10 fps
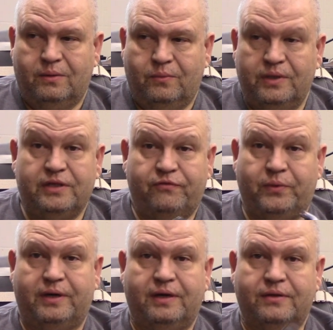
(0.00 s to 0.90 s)
we love
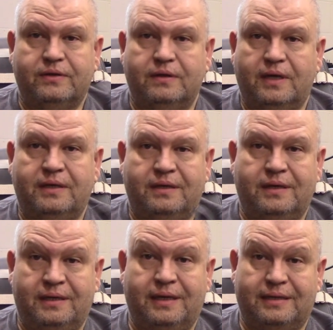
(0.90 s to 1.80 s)
one another. And,
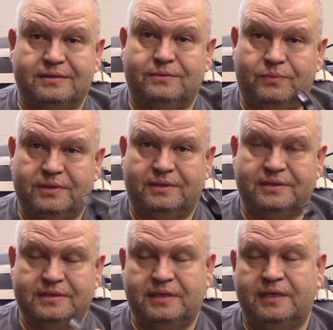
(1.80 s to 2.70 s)
and that's what
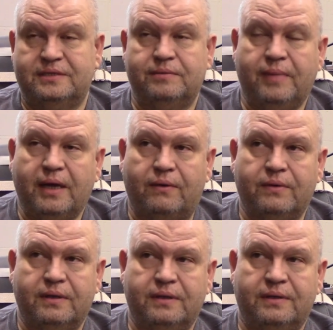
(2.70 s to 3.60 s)
this day's about,
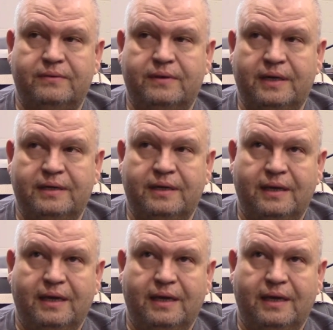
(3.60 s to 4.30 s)
you know. And